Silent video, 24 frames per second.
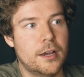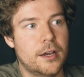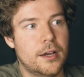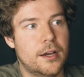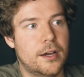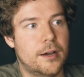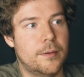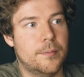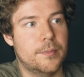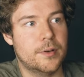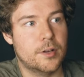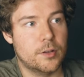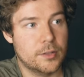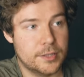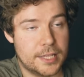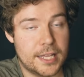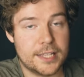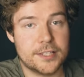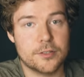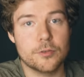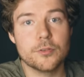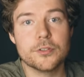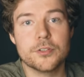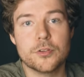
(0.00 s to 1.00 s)
Um,
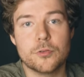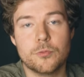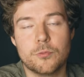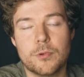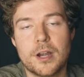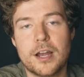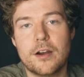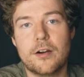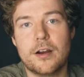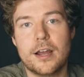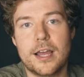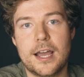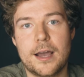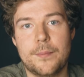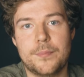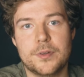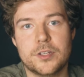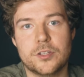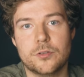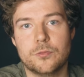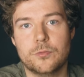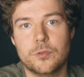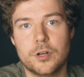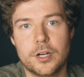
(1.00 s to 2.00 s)
that's also where I
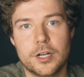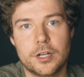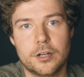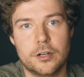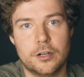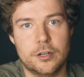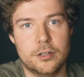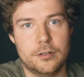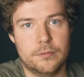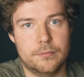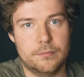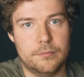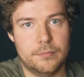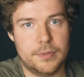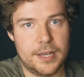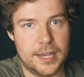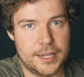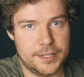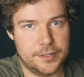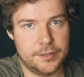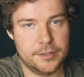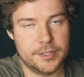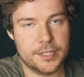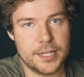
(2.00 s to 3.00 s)
happen to work on
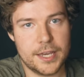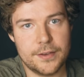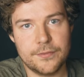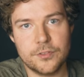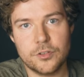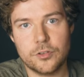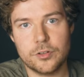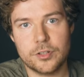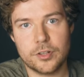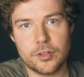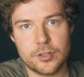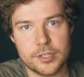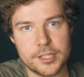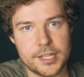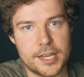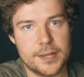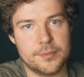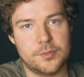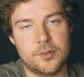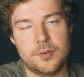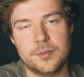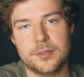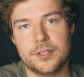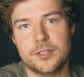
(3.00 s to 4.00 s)
Hazel Dev during those
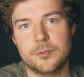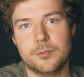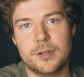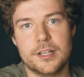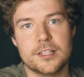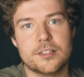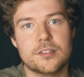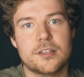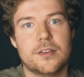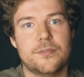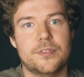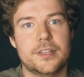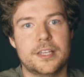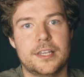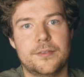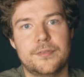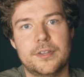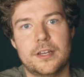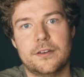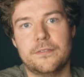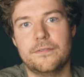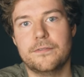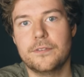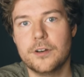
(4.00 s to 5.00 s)
live streams as well, so definitely give
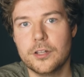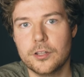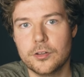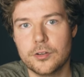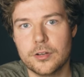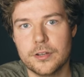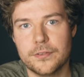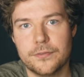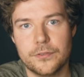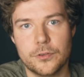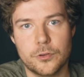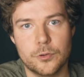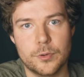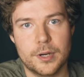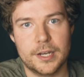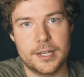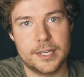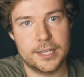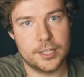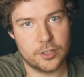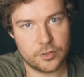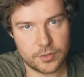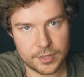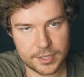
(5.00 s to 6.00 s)
that a follow if you are
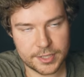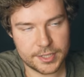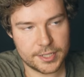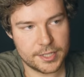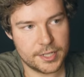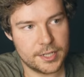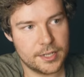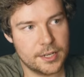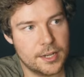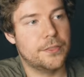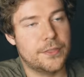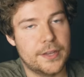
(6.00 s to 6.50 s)
interested.